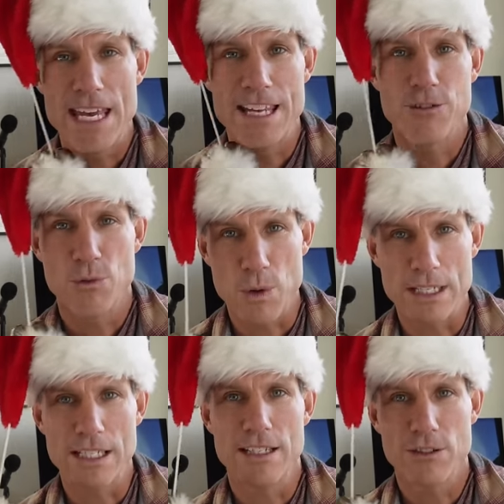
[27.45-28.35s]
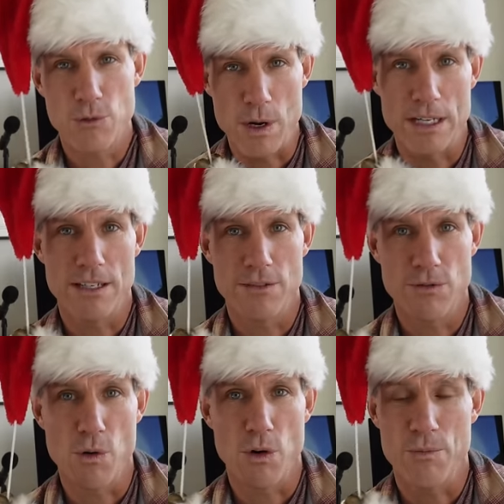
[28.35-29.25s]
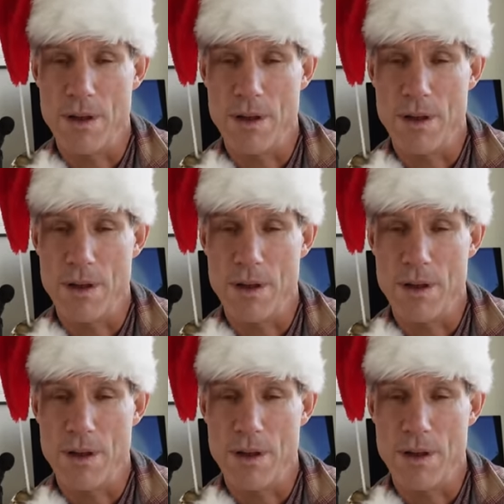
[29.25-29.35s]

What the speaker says: in 2024.